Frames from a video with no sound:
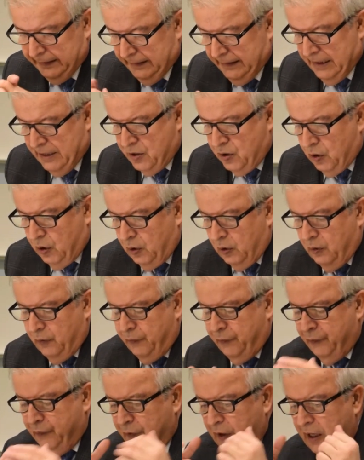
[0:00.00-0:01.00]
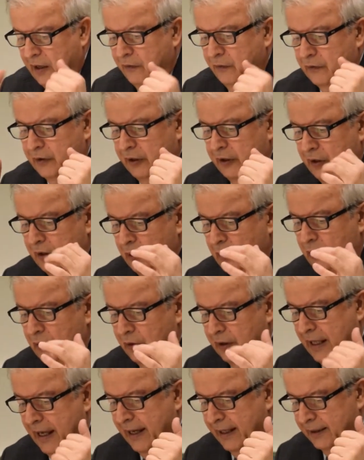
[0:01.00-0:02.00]
a sort of favor,
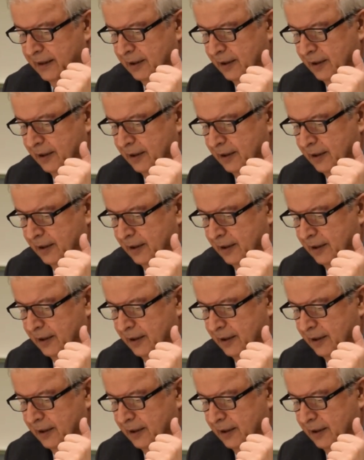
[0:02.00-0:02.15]
that